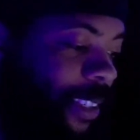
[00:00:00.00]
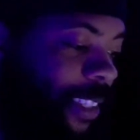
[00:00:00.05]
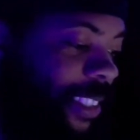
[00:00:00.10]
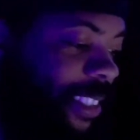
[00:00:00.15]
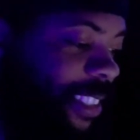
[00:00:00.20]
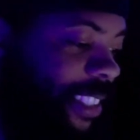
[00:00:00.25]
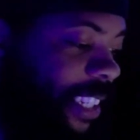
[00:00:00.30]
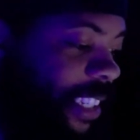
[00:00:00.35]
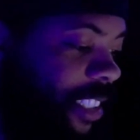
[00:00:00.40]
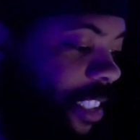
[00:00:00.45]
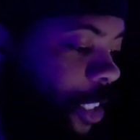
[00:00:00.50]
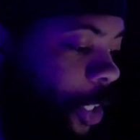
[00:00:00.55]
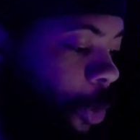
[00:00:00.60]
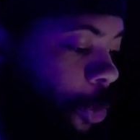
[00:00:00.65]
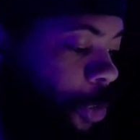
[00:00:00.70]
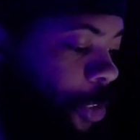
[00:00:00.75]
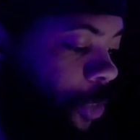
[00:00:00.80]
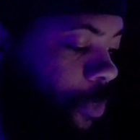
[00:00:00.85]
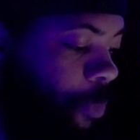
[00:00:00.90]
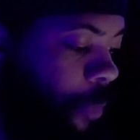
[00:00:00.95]
since
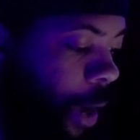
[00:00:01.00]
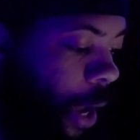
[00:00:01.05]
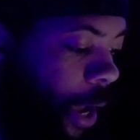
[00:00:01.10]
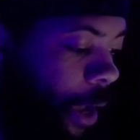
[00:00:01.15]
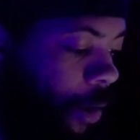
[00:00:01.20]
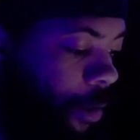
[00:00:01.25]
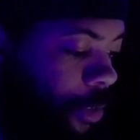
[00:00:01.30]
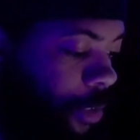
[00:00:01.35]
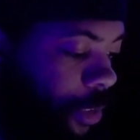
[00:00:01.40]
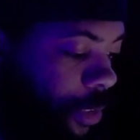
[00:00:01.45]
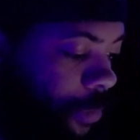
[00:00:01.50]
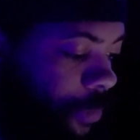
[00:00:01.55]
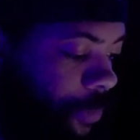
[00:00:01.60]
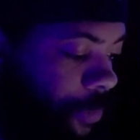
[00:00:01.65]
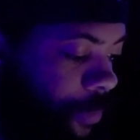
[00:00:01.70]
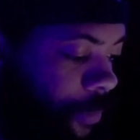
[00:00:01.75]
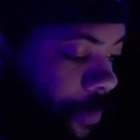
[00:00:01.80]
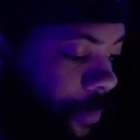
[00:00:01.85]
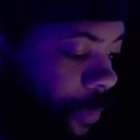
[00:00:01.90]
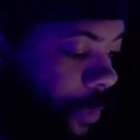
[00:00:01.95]
those smiles,
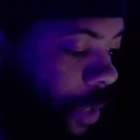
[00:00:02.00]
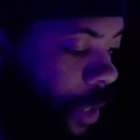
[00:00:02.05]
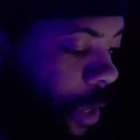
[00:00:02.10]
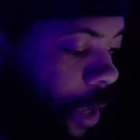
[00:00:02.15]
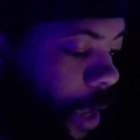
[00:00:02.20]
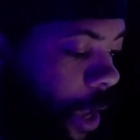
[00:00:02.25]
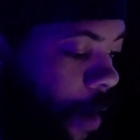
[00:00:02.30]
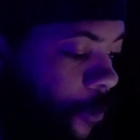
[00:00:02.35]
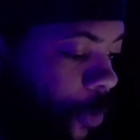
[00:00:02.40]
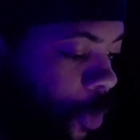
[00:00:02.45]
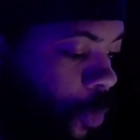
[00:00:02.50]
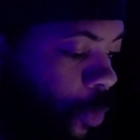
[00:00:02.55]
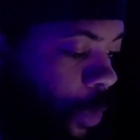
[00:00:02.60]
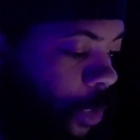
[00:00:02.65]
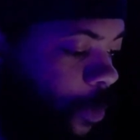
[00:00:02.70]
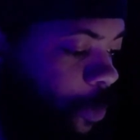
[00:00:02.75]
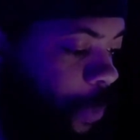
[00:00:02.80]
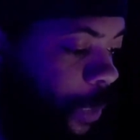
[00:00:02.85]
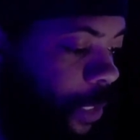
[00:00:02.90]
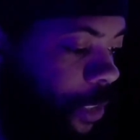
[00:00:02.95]

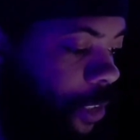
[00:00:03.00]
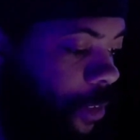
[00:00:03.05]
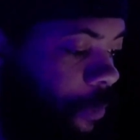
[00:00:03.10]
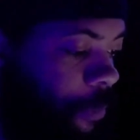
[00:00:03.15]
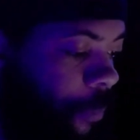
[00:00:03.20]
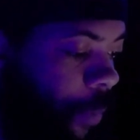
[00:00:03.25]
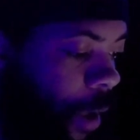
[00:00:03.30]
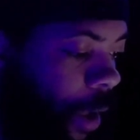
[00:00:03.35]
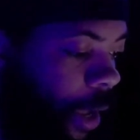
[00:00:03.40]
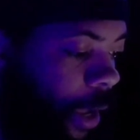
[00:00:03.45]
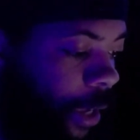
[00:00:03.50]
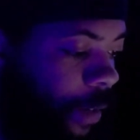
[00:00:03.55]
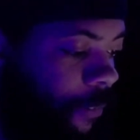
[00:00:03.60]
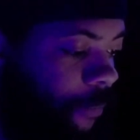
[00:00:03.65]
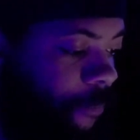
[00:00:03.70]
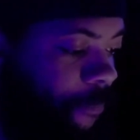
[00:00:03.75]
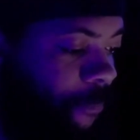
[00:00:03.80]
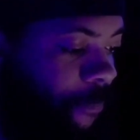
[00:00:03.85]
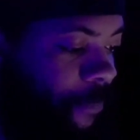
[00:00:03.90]
everyone's peace of mind,